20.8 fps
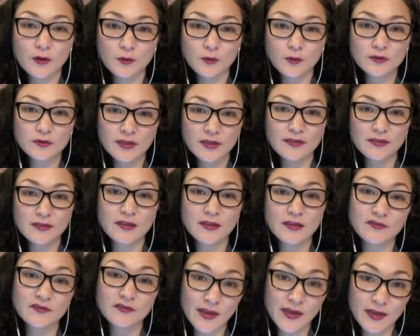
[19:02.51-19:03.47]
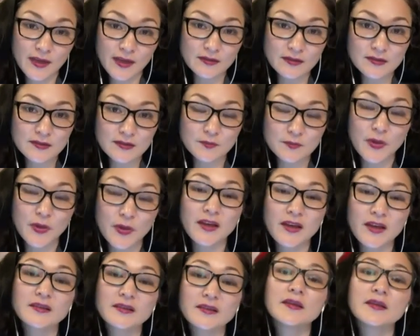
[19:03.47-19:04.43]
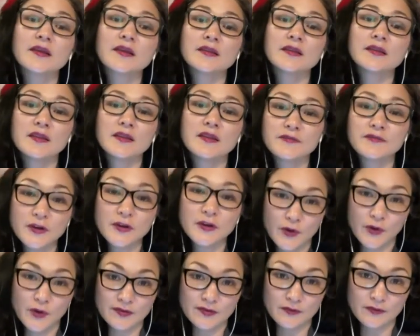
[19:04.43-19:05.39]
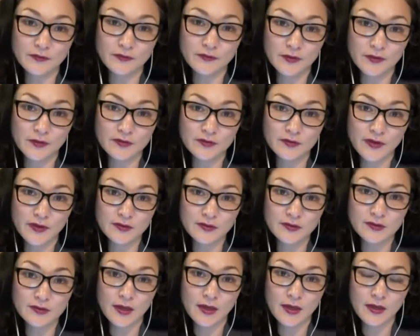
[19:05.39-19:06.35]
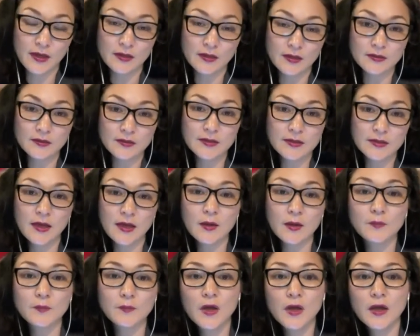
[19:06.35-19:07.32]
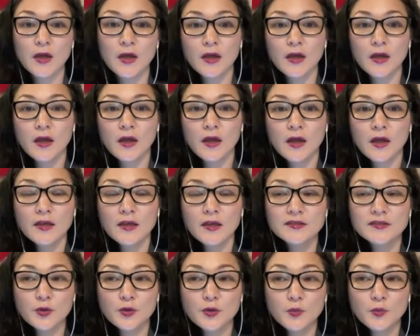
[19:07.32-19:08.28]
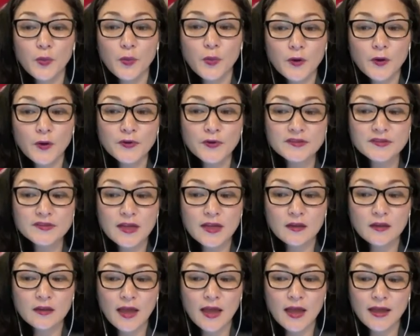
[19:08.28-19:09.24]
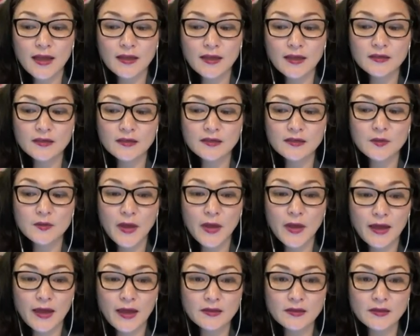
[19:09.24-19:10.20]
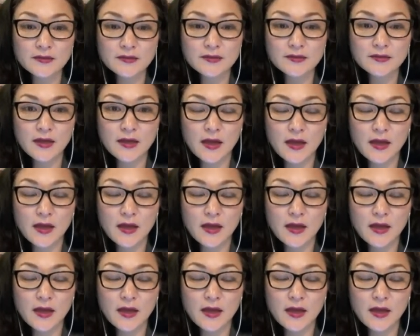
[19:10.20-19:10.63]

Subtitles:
only the events, but the fundraising for those events. And so Barbara Snell had in the past